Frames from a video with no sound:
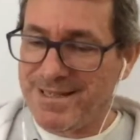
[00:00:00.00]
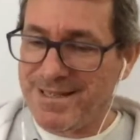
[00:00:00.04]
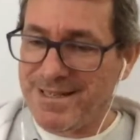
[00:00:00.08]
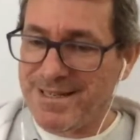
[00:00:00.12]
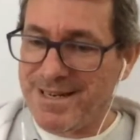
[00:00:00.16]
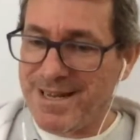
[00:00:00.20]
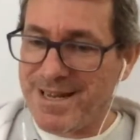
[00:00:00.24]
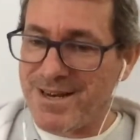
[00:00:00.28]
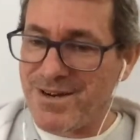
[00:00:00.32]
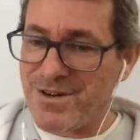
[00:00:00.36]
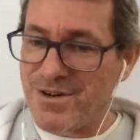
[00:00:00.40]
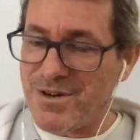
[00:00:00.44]

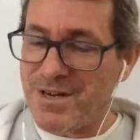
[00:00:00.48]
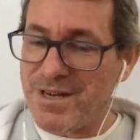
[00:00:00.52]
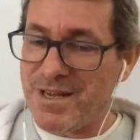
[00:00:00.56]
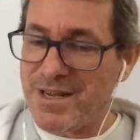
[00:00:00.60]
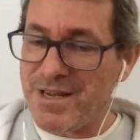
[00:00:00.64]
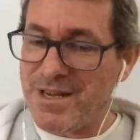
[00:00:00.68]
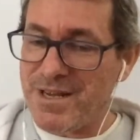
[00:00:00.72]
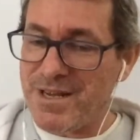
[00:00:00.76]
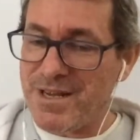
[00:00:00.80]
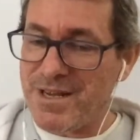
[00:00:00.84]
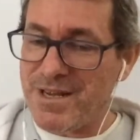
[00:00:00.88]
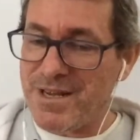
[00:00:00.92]
Now,
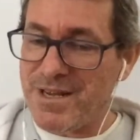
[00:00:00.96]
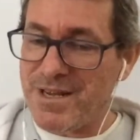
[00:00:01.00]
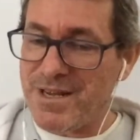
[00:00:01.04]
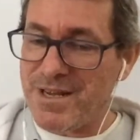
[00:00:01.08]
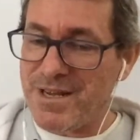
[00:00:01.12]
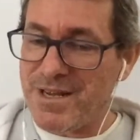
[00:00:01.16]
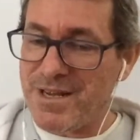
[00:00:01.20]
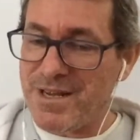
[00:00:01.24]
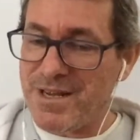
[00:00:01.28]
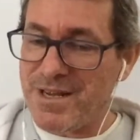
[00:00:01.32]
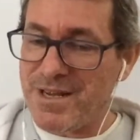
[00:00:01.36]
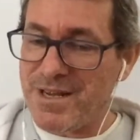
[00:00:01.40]
in the
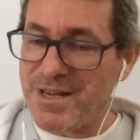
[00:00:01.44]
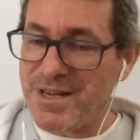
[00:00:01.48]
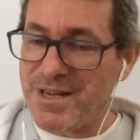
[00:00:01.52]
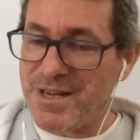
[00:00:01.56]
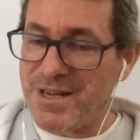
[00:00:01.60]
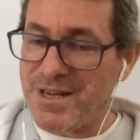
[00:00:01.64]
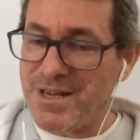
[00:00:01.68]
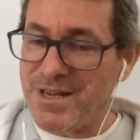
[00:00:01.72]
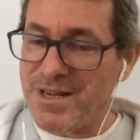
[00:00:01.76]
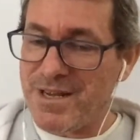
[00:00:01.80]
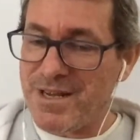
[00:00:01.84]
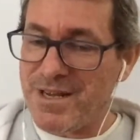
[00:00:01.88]
current
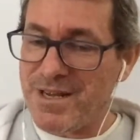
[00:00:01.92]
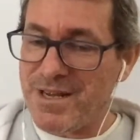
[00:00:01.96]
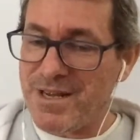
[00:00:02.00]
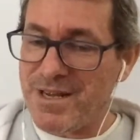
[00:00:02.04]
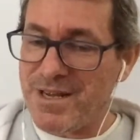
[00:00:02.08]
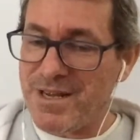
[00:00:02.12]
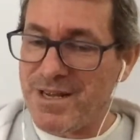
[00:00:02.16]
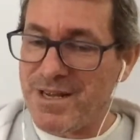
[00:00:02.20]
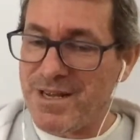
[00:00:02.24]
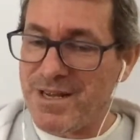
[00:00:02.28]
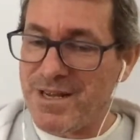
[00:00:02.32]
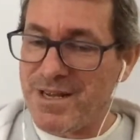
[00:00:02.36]

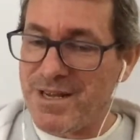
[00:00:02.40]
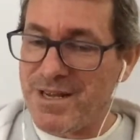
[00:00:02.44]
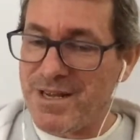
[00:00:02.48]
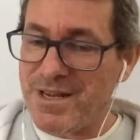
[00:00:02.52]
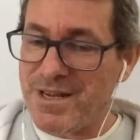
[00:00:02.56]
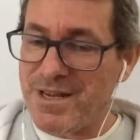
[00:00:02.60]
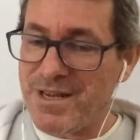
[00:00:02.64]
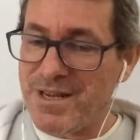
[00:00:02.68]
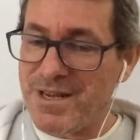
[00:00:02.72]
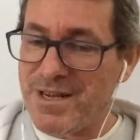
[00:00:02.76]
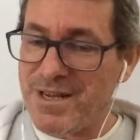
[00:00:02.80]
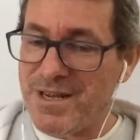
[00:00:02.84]
situation, I
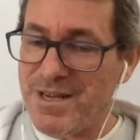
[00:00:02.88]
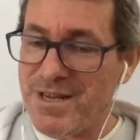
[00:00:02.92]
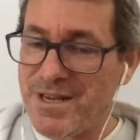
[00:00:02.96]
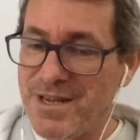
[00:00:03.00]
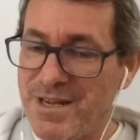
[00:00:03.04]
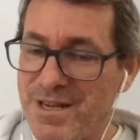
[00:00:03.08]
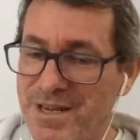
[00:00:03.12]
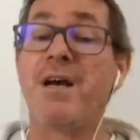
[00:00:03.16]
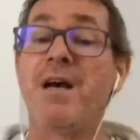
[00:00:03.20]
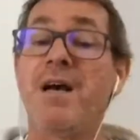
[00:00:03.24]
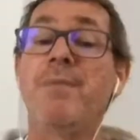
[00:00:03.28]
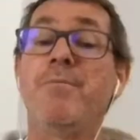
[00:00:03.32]
would say that
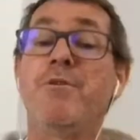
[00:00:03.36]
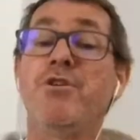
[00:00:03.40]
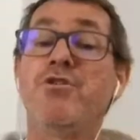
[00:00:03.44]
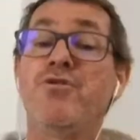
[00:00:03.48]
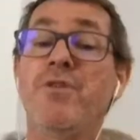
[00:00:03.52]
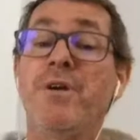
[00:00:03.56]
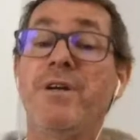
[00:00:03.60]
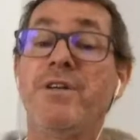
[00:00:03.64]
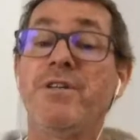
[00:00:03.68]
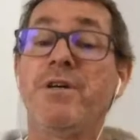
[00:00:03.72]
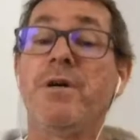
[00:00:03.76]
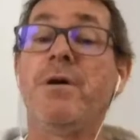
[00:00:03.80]
an
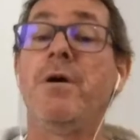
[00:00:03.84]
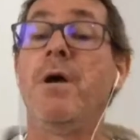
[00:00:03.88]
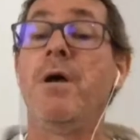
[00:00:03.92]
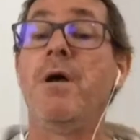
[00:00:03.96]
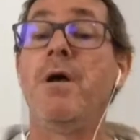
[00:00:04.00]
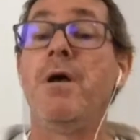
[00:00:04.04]
arbitrator,